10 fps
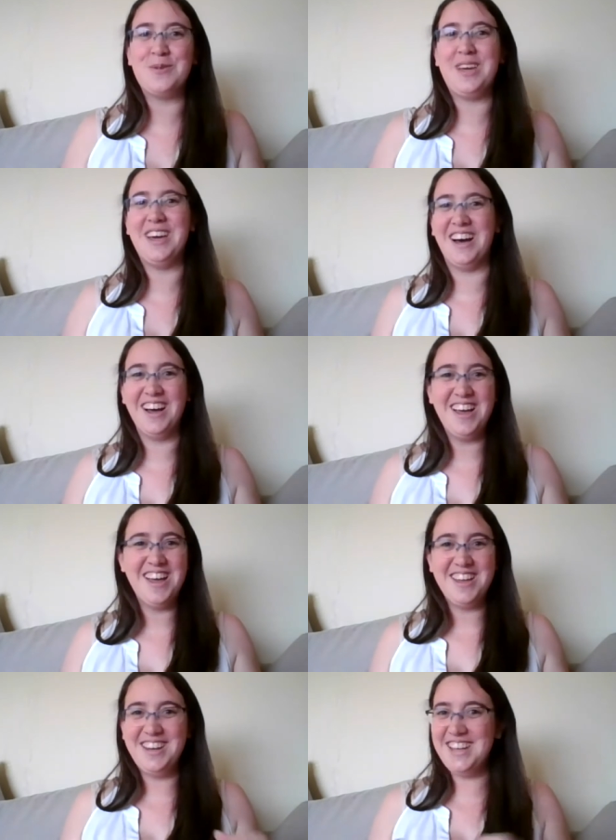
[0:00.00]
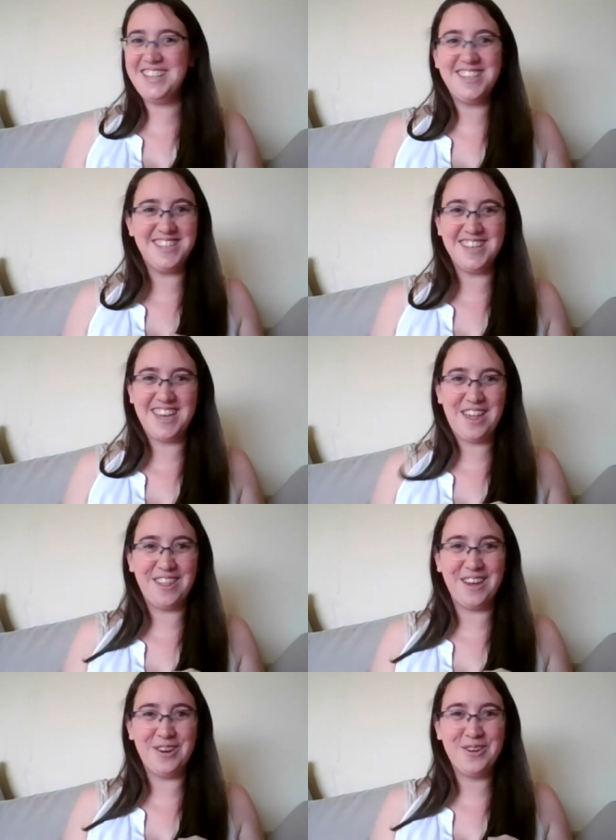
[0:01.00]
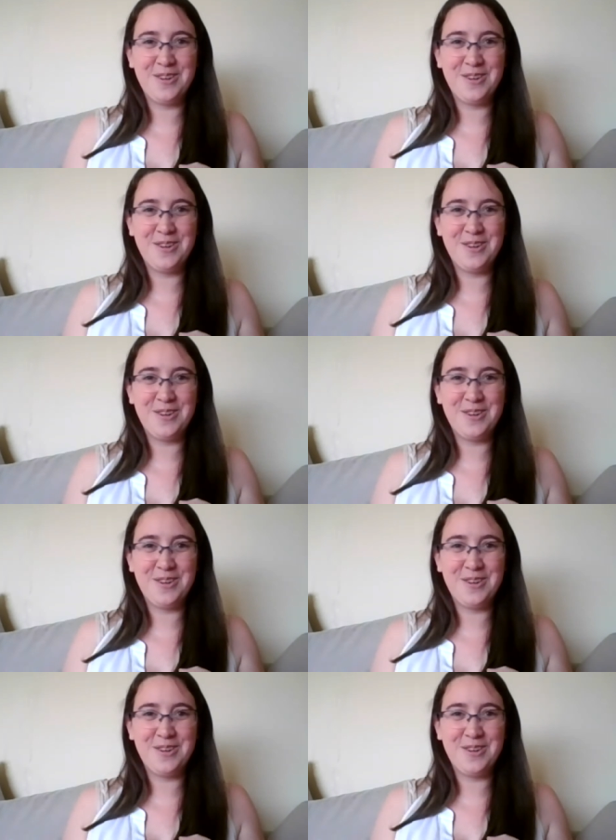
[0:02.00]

We are knitted together